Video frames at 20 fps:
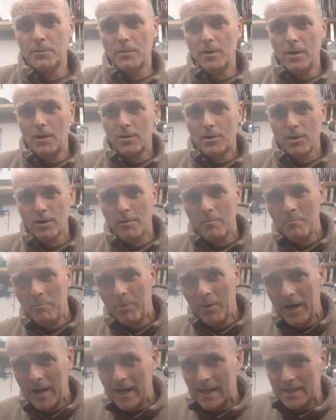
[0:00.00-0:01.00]
welcome
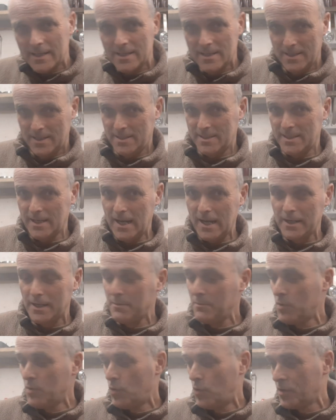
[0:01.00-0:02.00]
back. Saturday
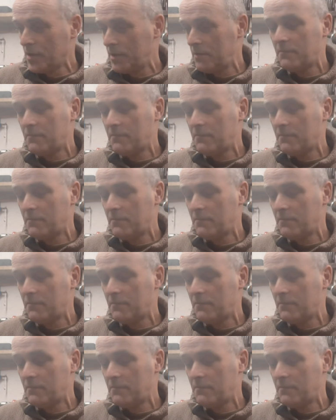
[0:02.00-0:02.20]
morning,